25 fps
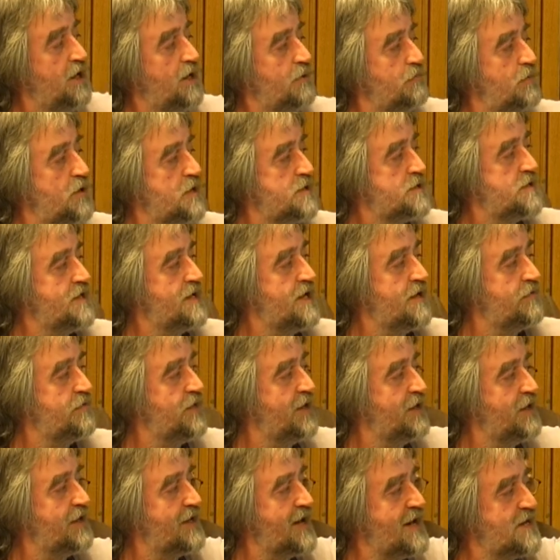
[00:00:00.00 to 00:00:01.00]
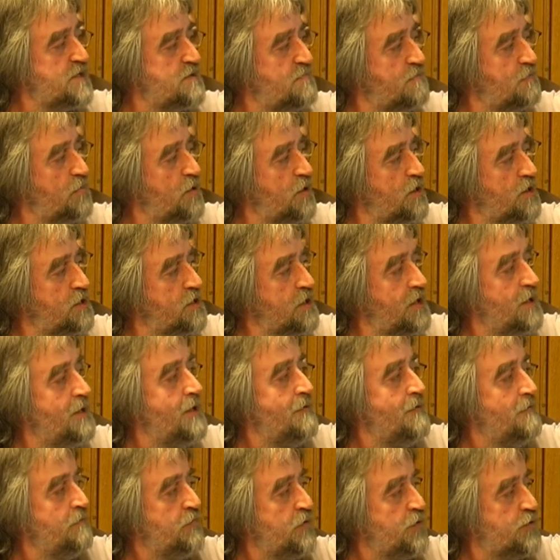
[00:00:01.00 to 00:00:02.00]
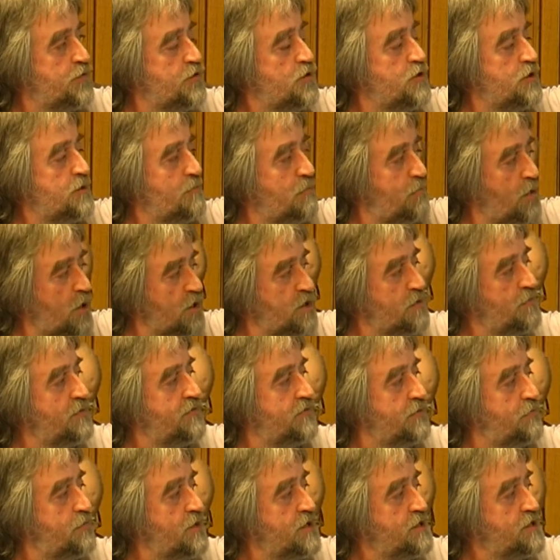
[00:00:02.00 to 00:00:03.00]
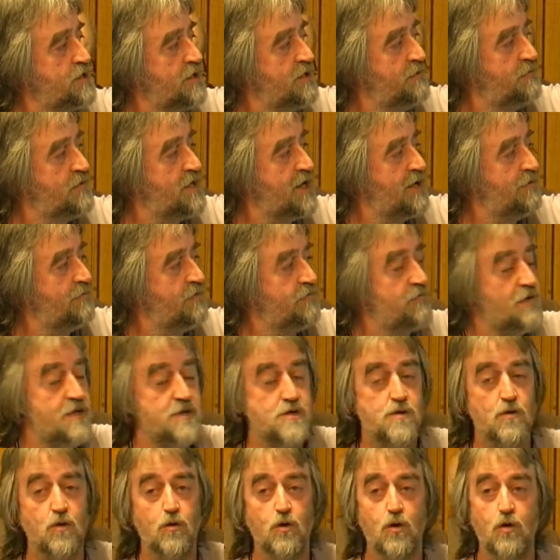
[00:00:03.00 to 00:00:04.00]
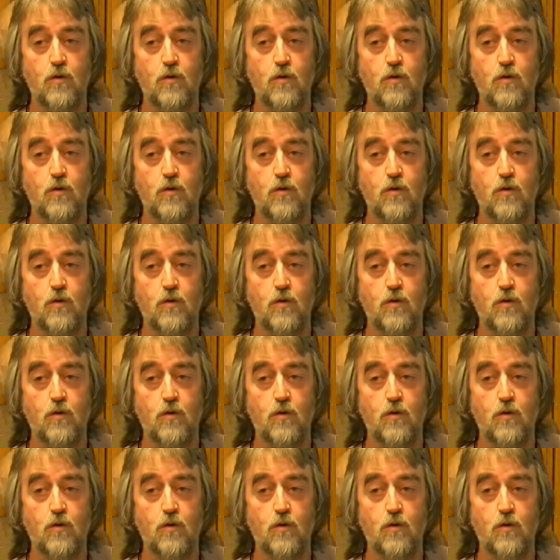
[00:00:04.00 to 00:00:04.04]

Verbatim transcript: Personally, I think it hasn't burnt through the bottom of the pressure containment vessel,